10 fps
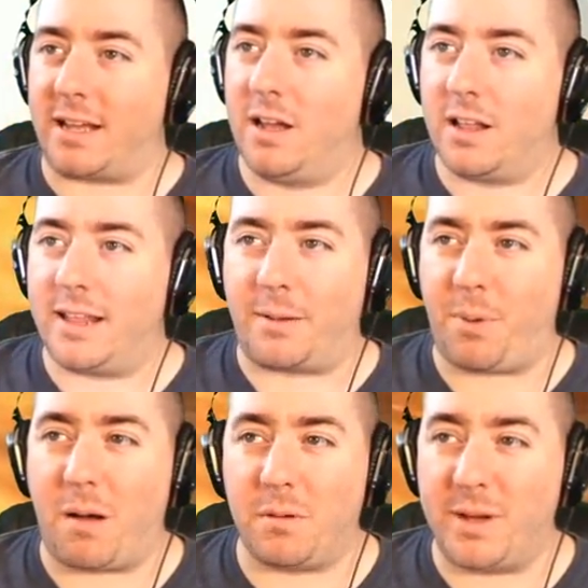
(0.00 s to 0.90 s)
like like
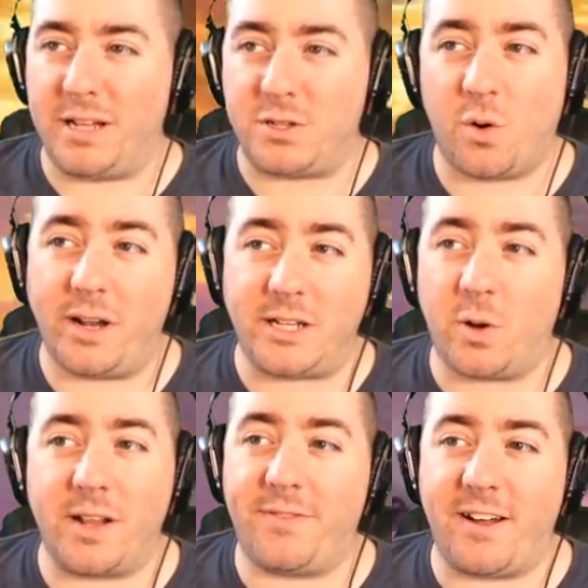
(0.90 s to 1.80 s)
probably twenty,
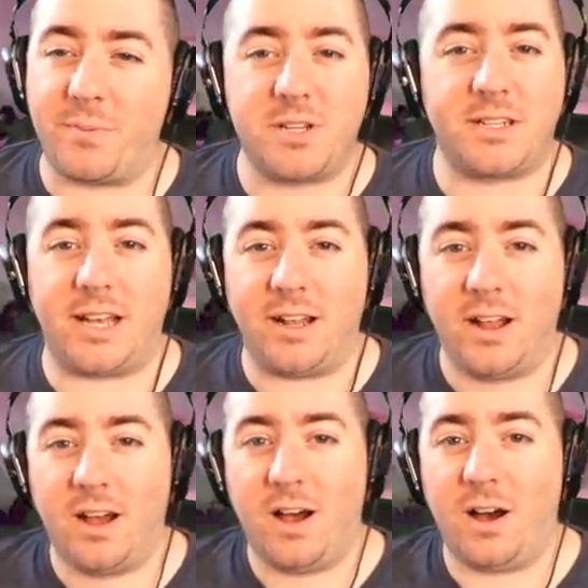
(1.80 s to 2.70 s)
twenty-five percent
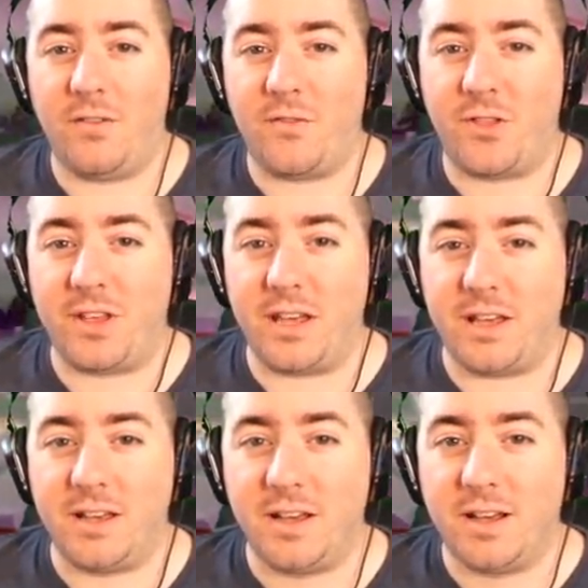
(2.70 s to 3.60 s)
of
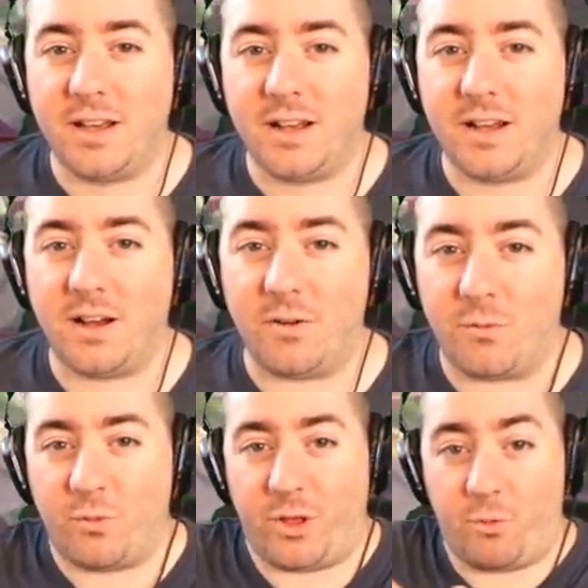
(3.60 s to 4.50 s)
the uh,
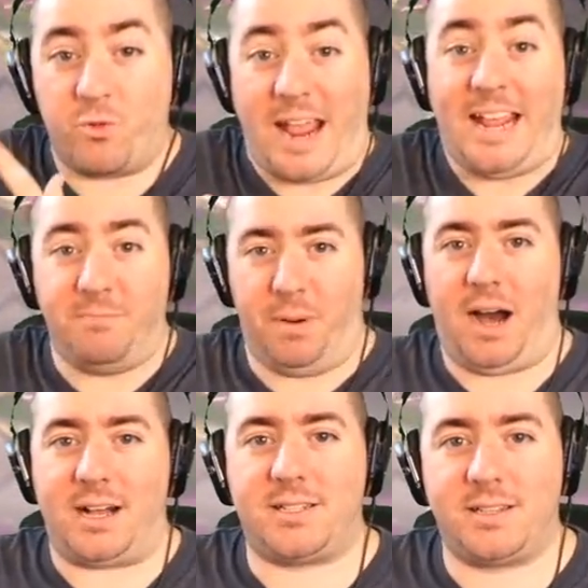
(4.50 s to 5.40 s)
the raid
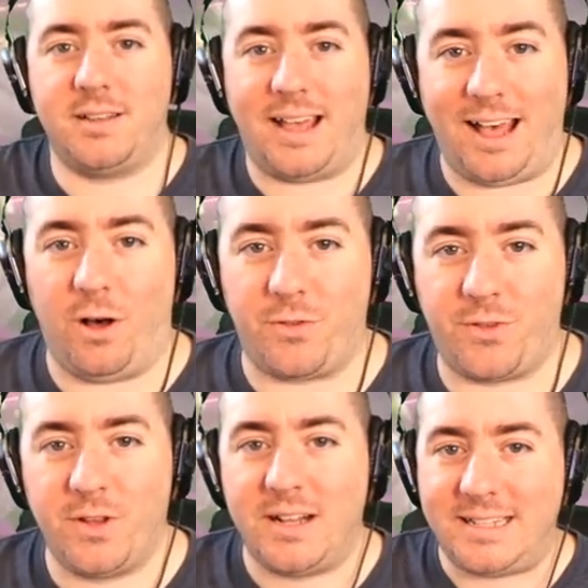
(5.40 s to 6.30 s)
boss
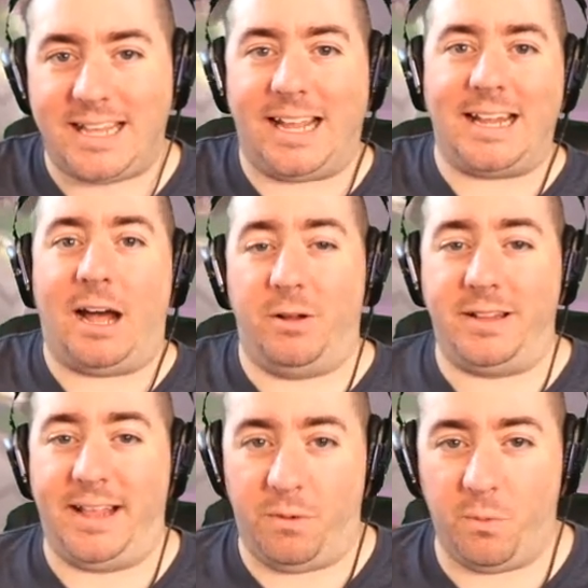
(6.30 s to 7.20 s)
health taken out
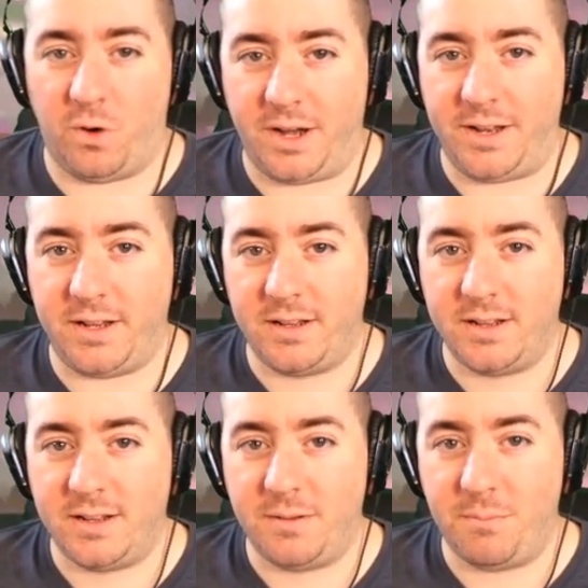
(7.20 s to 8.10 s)
in that one
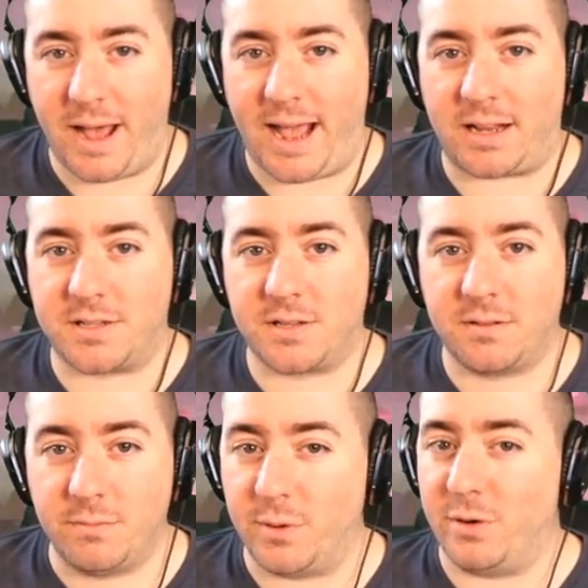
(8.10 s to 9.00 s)
max
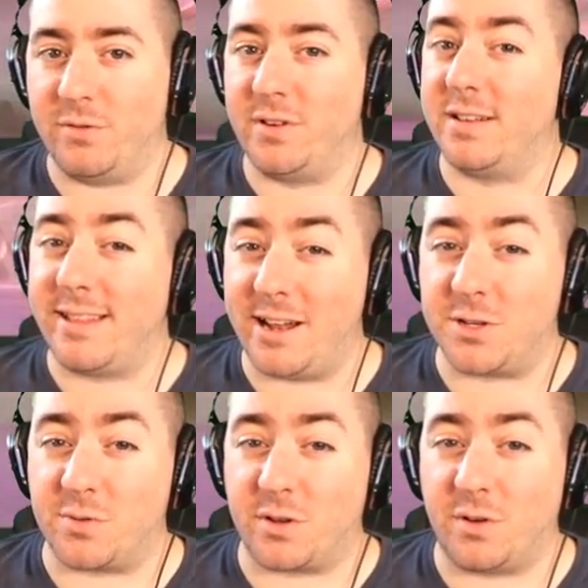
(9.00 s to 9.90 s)
move. That
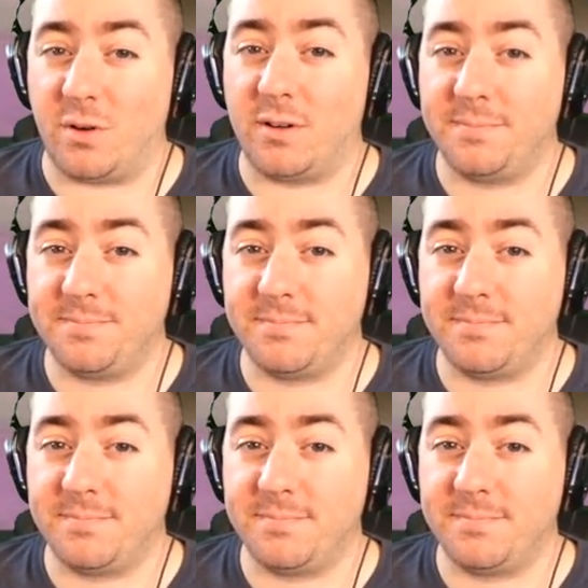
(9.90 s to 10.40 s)
is really cool.